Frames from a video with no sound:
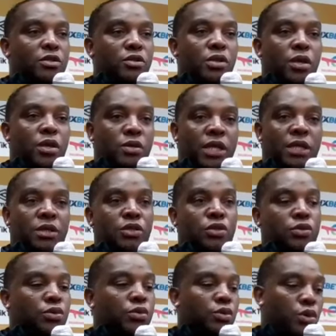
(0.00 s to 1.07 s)
You know, they
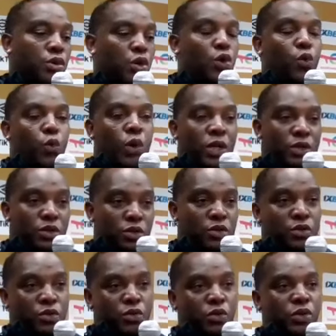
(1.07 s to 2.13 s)
knew what
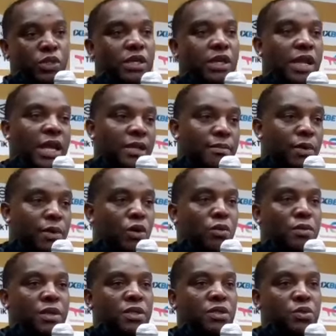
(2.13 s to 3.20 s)
to do in the right
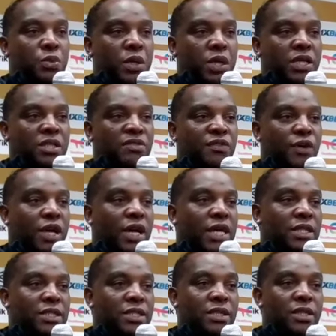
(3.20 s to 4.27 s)
moments, whereas for
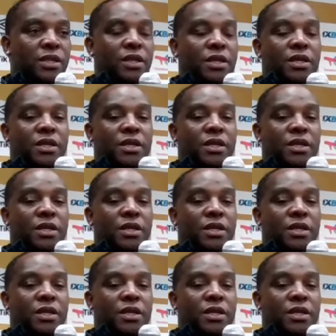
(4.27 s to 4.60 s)
us,